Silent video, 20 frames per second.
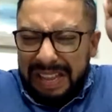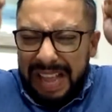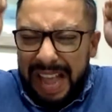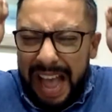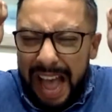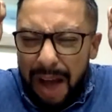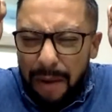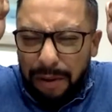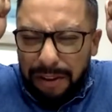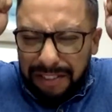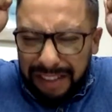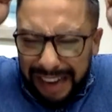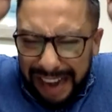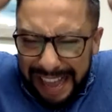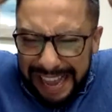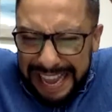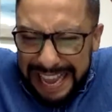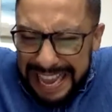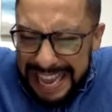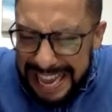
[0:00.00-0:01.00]
I was
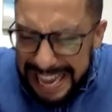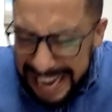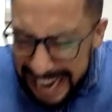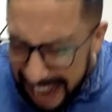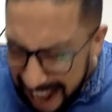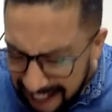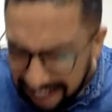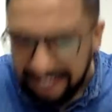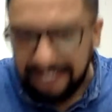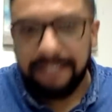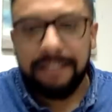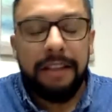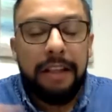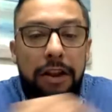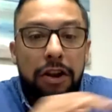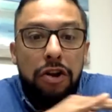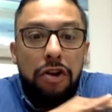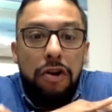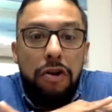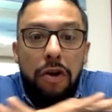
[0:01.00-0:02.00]
like, yes,
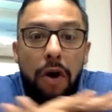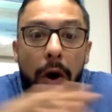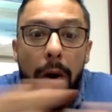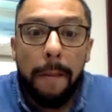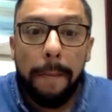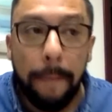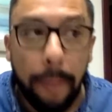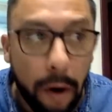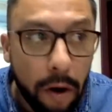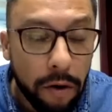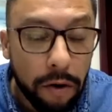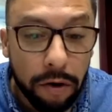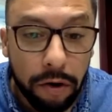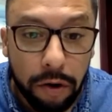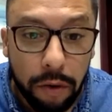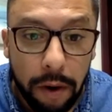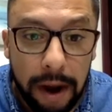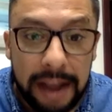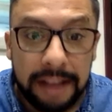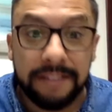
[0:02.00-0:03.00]
no border
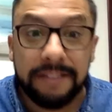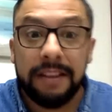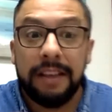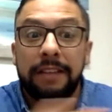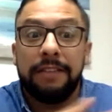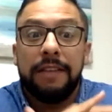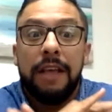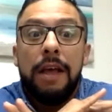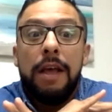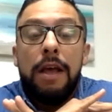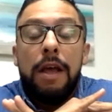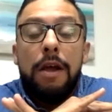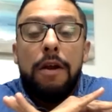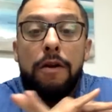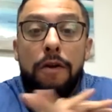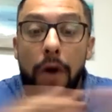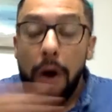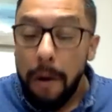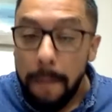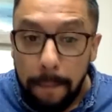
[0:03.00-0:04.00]
crisis,
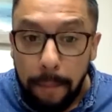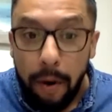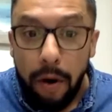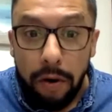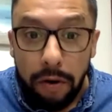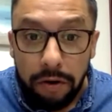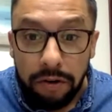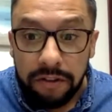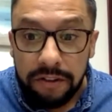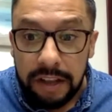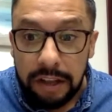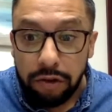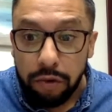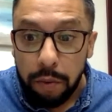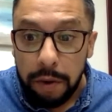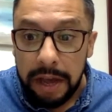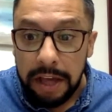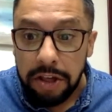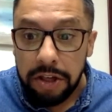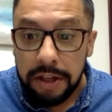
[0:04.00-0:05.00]
no border
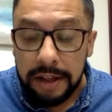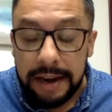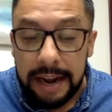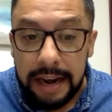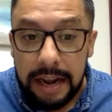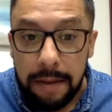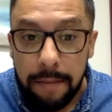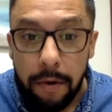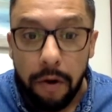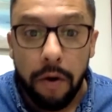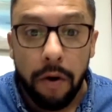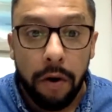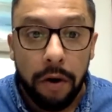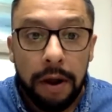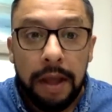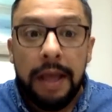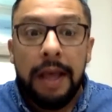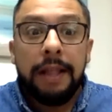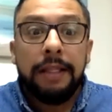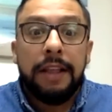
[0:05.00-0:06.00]
situation anymore.
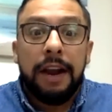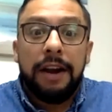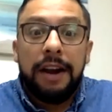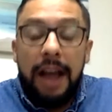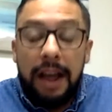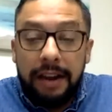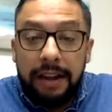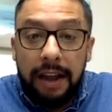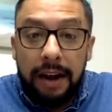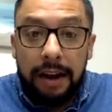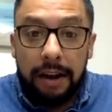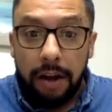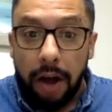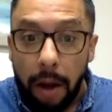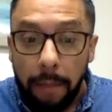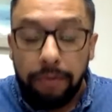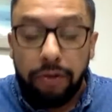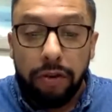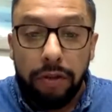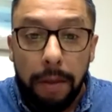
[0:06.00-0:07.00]
They're not going to
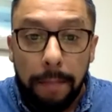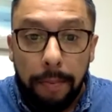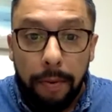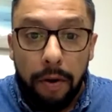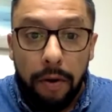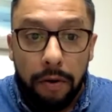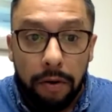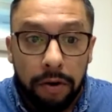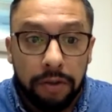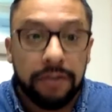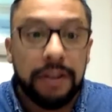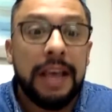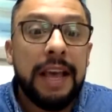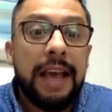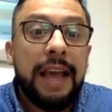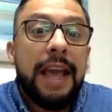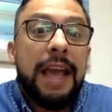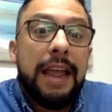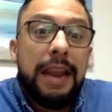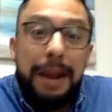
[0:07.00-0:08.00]
come to the borders
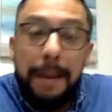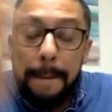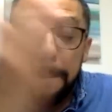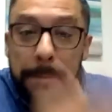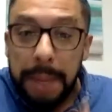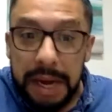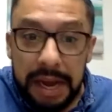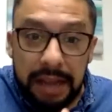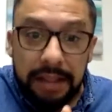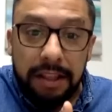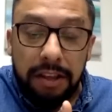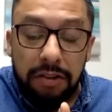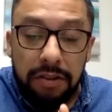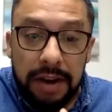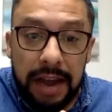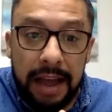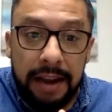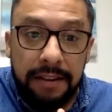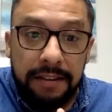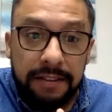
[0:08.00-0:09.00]
and invade the
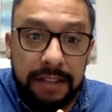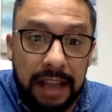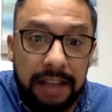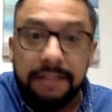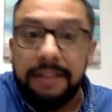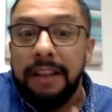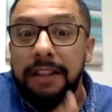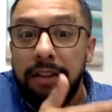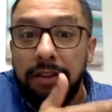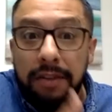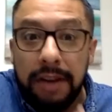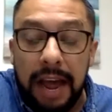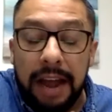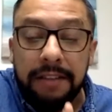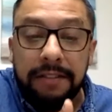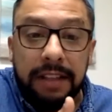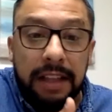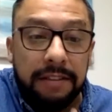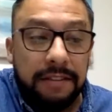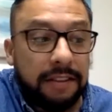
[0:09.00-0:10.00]
United States. And the
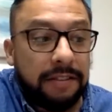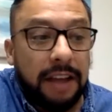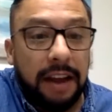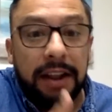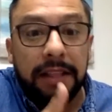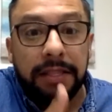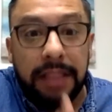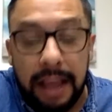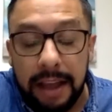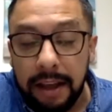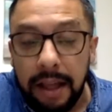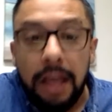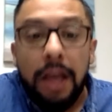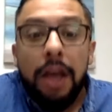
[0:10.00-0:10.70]
United States is going to think,